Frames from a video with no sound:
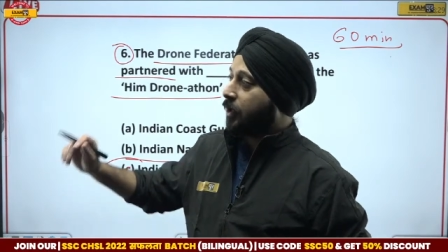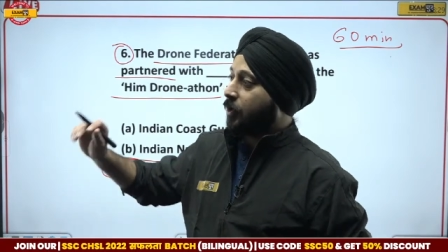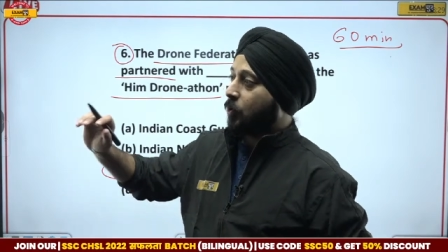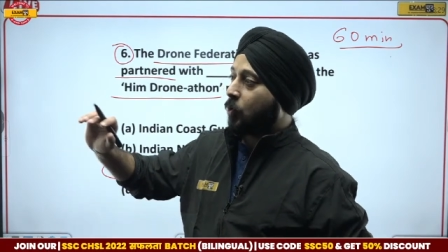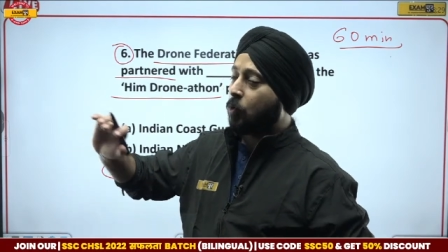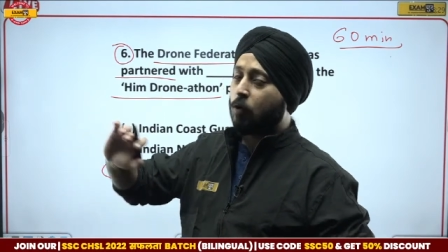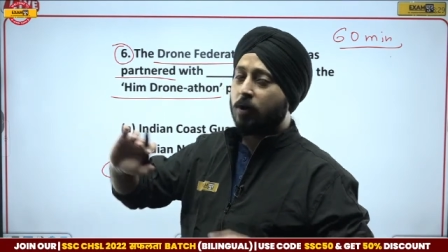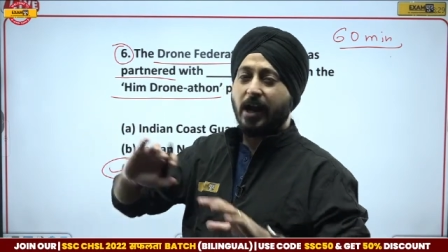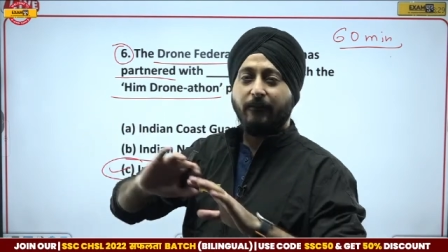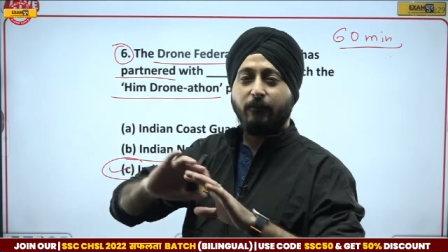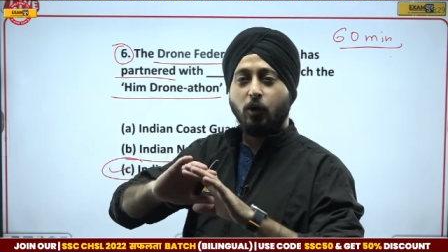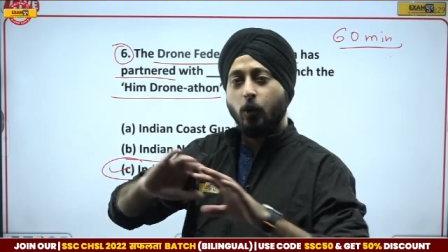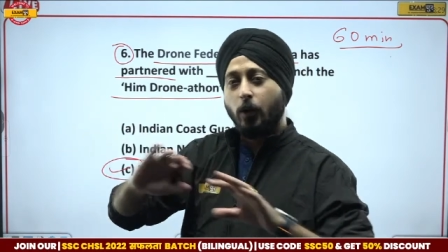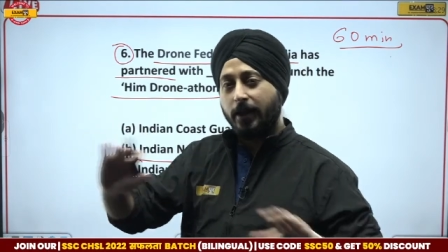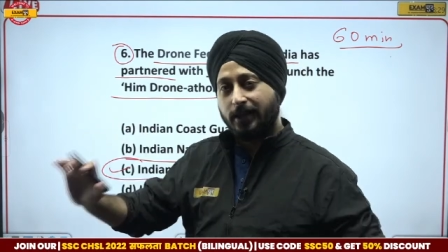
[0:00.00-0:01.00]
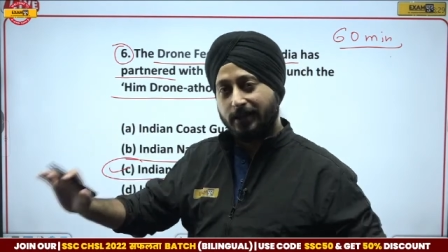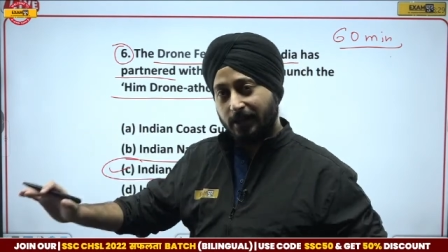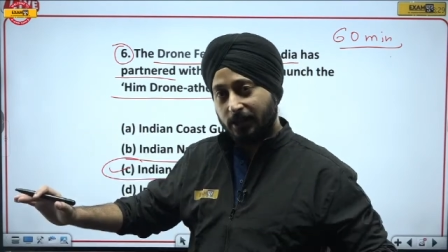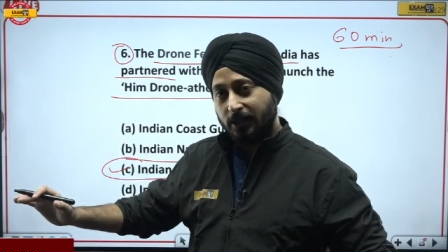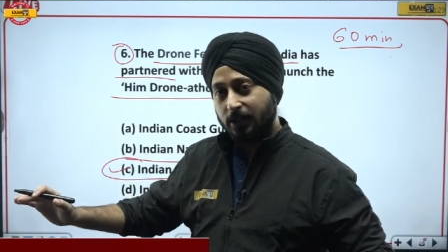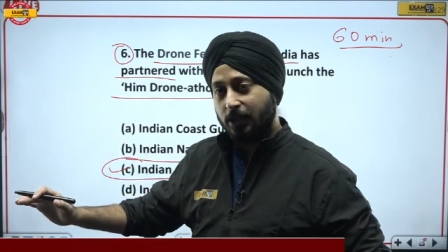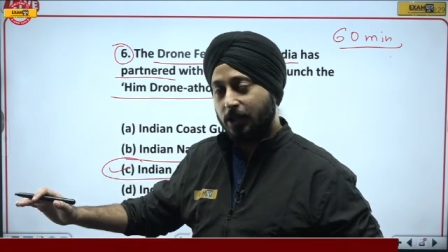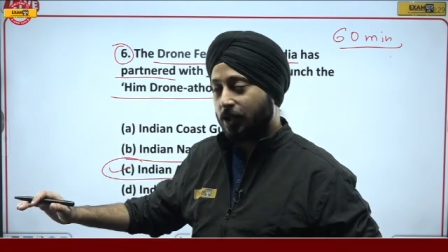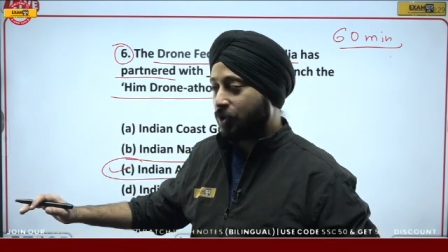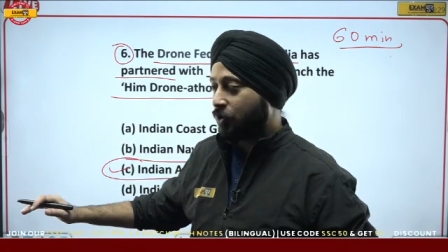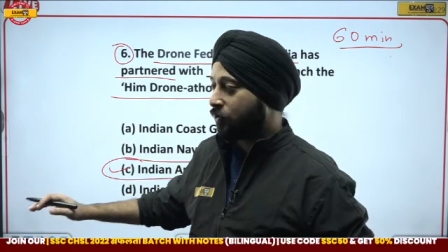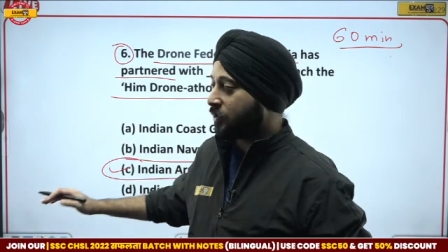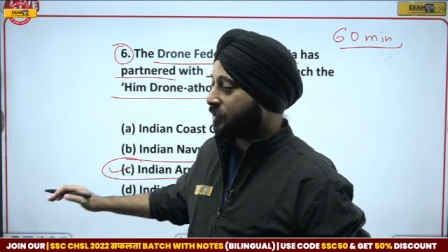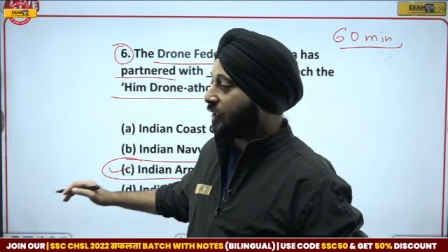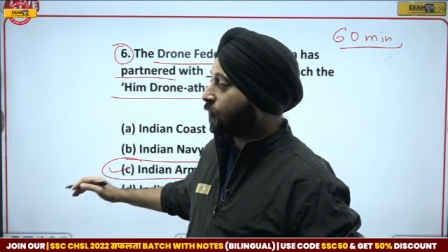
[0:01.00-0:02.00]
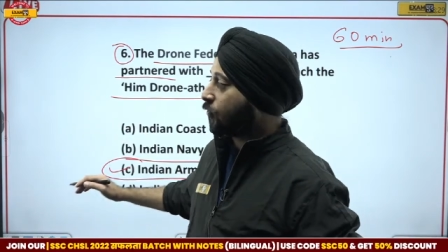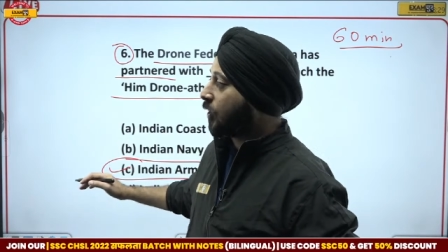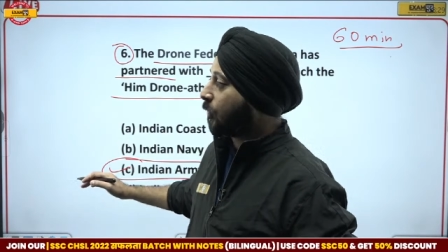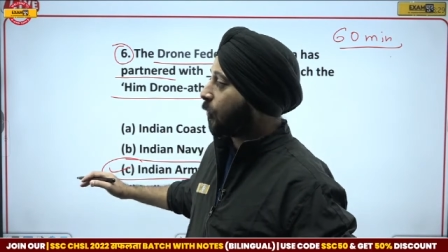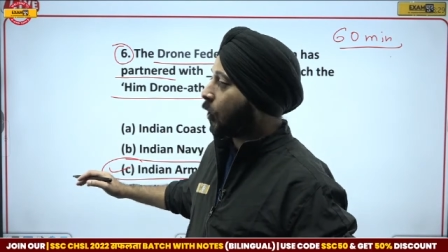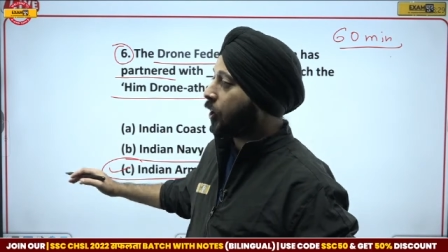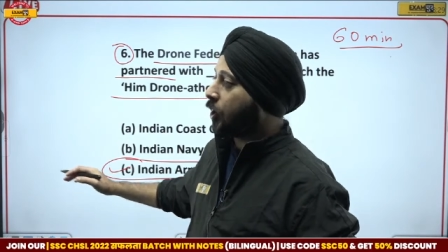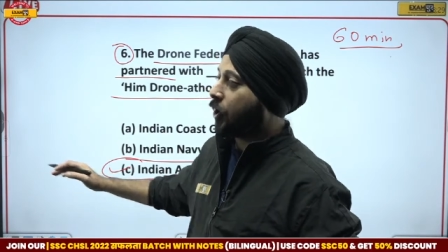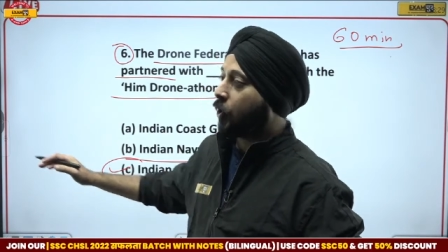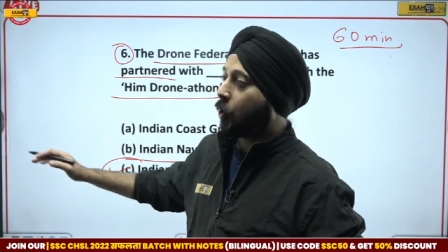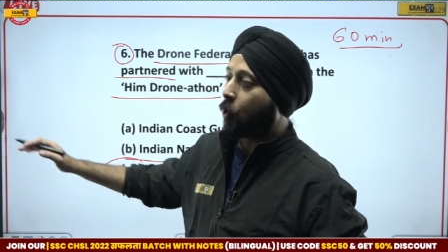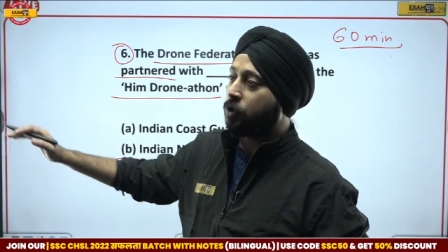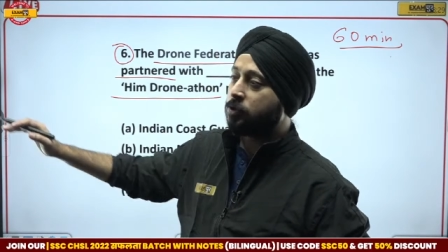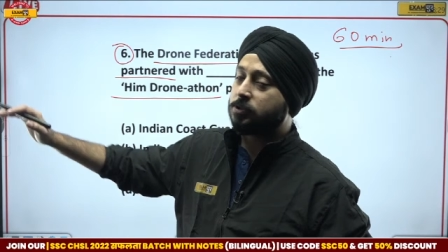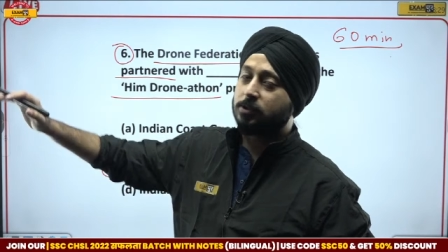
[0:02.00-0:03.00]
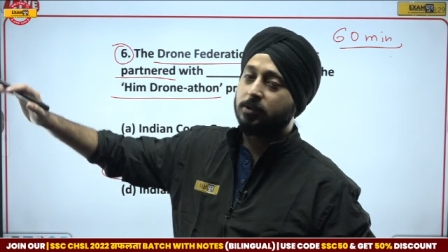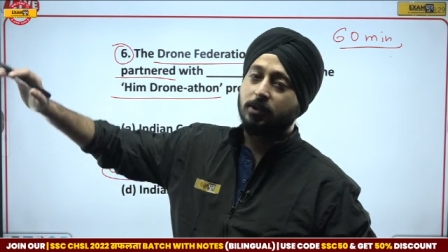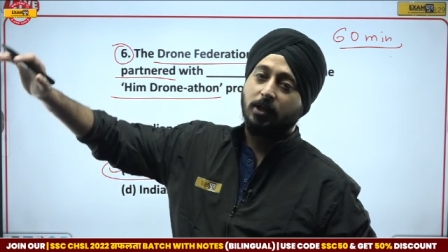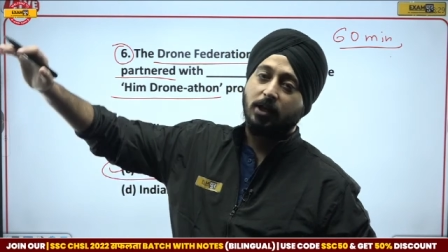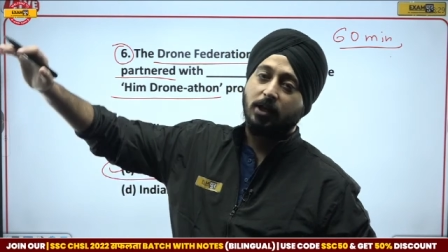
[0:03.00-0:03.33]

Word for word: You don't have to do anything. You just have to deploy your drones